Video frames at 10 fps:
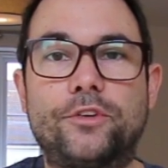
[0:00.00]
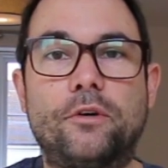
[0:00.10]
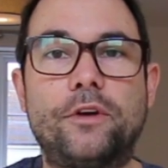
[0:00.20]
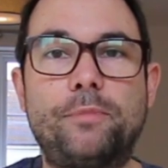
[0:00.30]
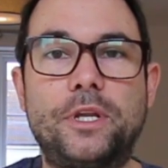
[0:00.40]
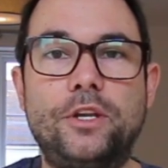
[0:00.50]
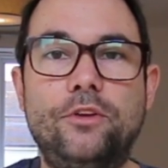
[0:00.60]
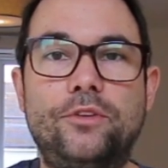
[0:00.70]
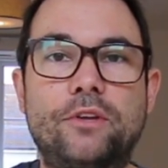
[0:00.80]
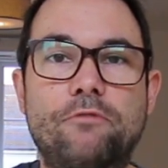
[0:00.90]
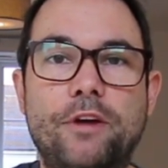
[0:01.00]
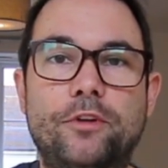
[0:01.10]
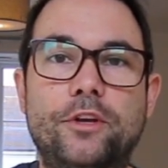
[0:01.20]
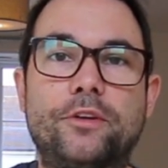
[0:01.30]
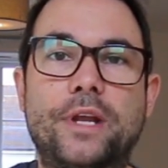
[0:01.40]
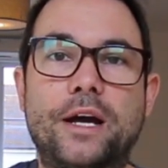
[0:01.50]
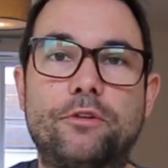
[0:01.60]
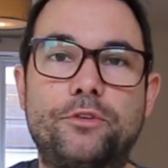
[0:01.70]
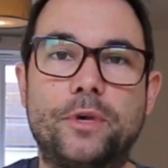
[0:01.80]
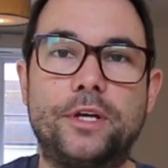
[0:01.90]
So I've been using Revolut now
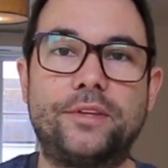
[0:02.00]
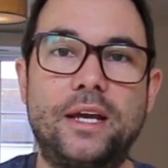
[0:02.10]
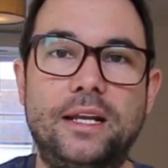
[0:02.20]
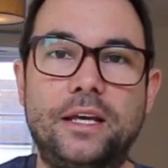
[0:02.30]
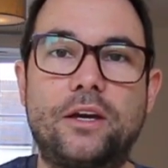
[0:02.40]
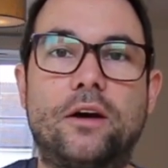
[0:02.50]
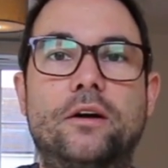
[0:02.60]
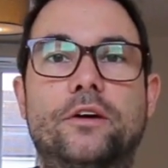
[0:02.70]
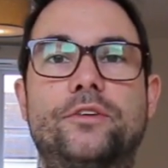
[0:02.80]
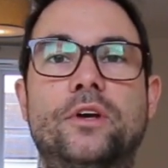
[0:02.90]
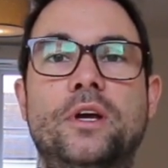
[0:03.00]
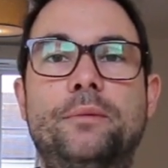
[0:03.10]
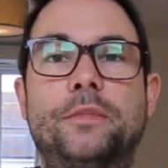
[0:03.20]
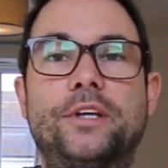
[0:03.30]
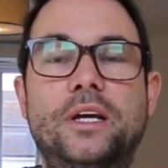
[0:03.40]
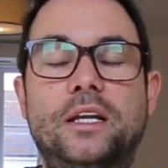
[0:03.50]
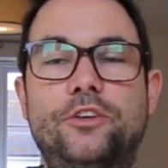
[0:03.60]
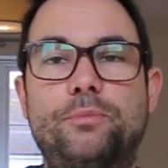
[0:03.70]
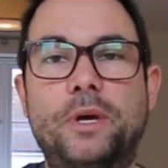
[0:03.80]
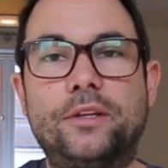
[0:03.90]
as my daily card, my daily
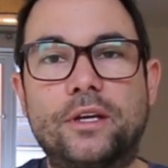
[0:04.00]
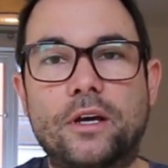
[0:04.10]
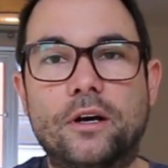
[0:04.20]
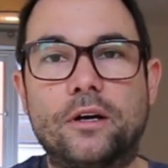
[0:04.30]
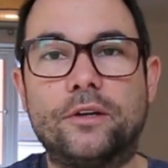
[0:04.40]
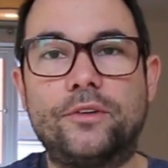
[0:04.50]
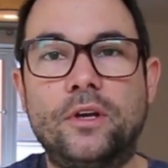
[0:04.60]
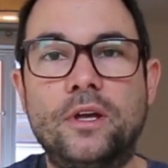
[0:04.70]
spending card